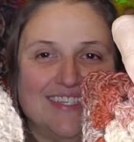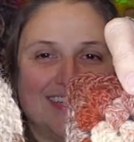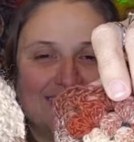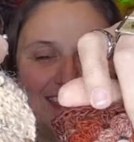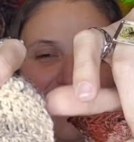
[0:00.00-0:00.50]

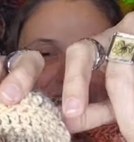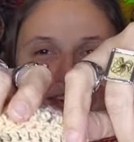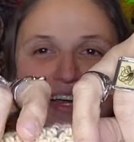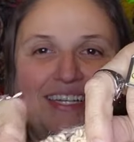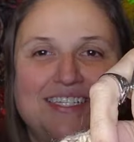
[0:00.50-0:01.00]
Like I said, I
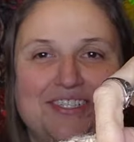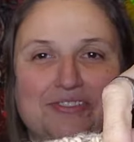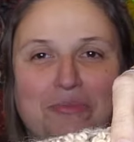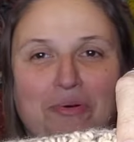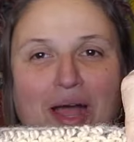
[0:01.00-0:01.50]
know I didn't
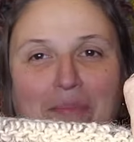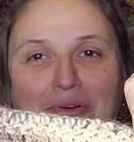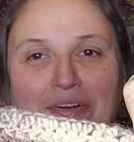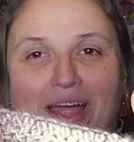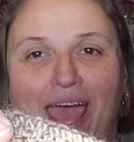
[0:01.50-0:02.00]
do a
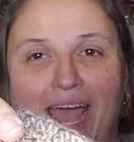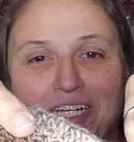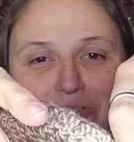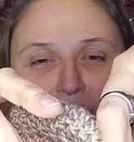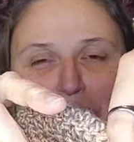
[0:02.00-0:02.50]
proper
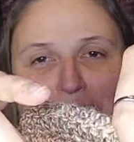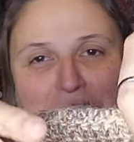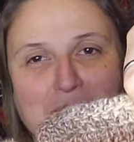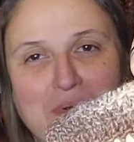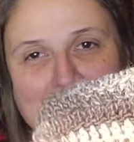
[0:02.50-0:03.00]
actual
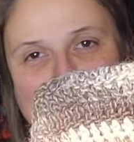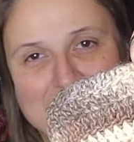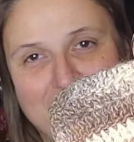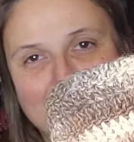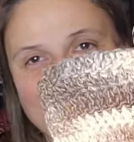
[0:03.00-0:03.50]
review on
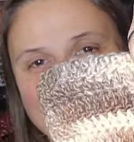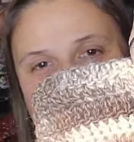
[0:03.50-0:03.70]
this yarn,